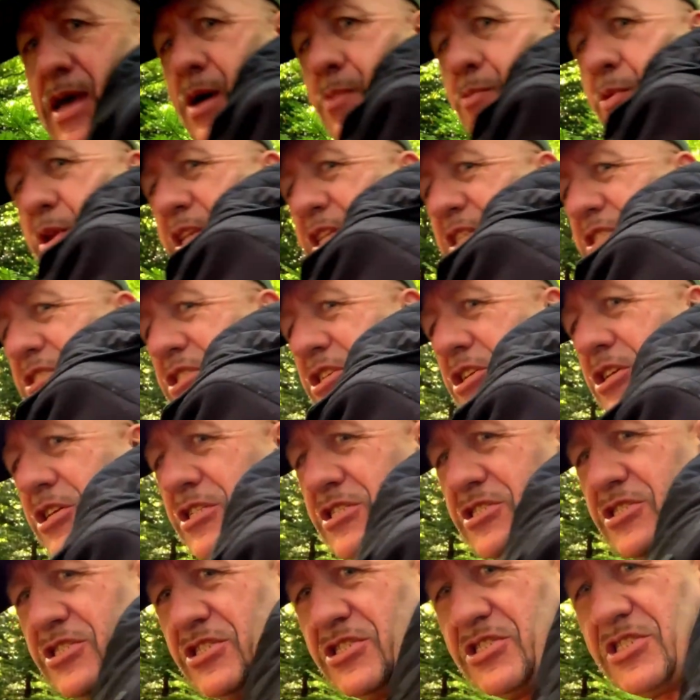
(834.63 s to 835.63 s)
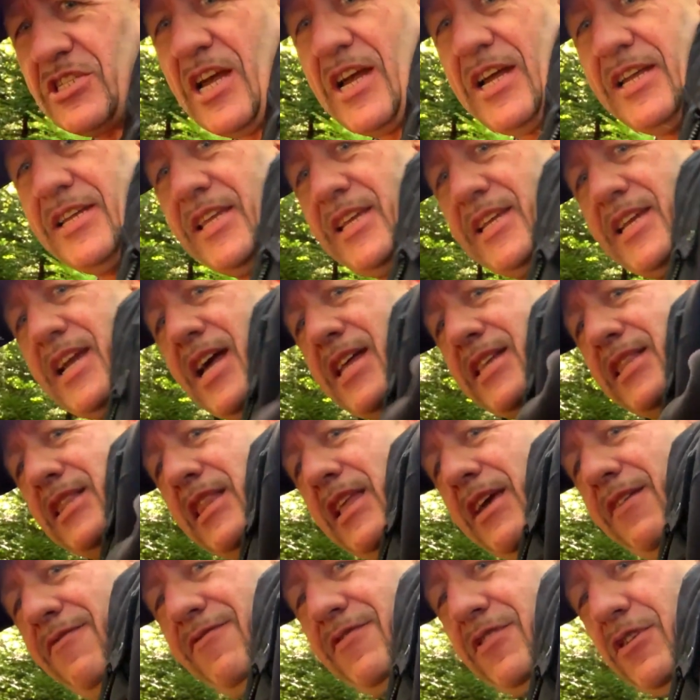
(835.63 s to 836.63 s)
and when you turn to the side it
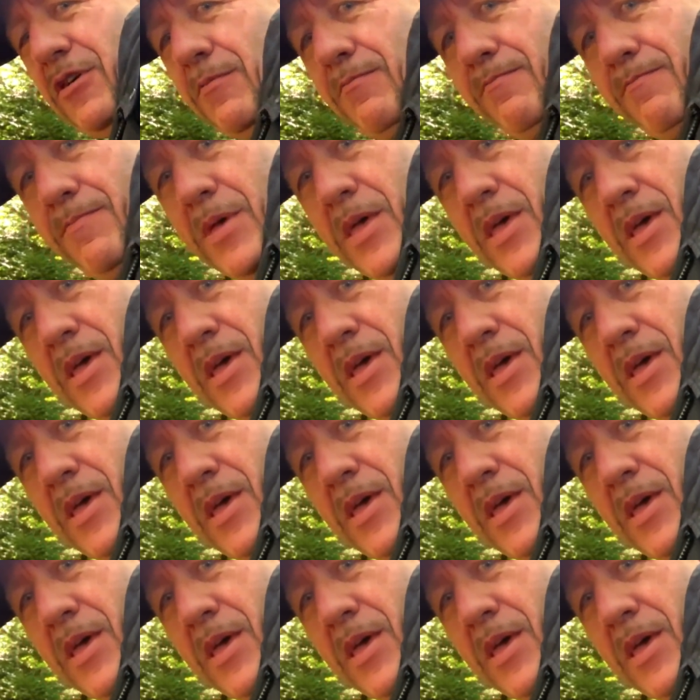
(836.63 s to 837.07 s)
can lift up